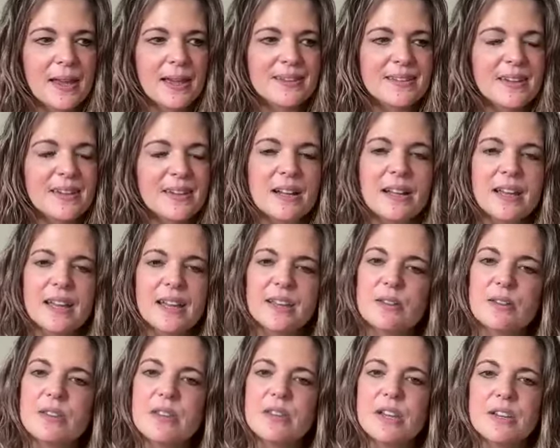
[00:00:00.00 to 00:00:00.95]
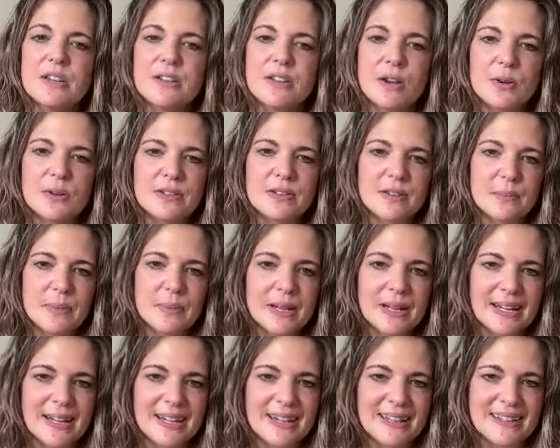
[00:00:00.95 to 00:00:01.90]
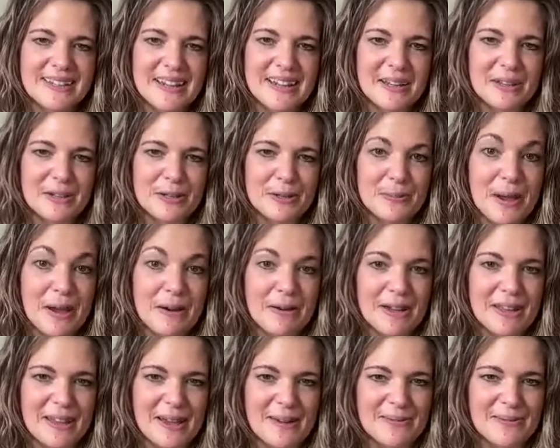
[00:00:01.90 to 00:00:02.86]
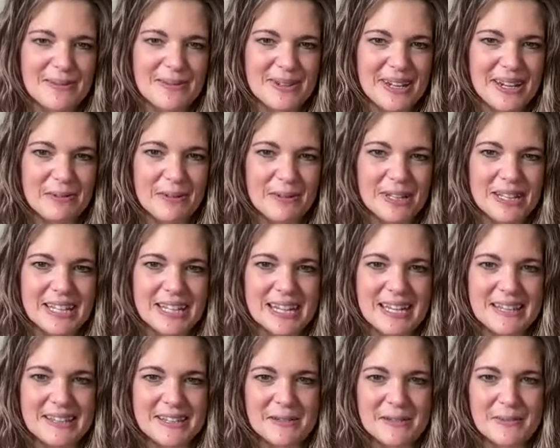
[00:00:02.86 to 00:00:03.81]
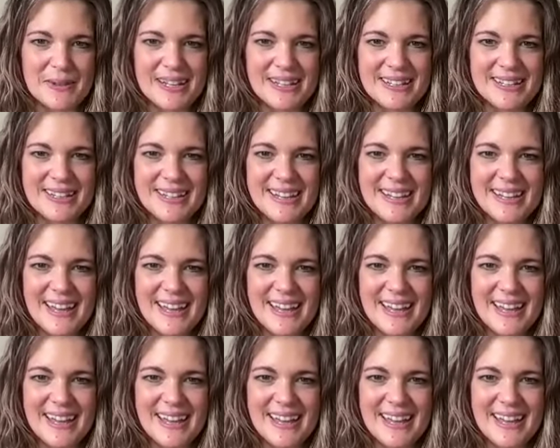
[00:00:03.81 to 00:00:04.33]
it's kind of like you think you know somebody until you marry them. You get really intimate.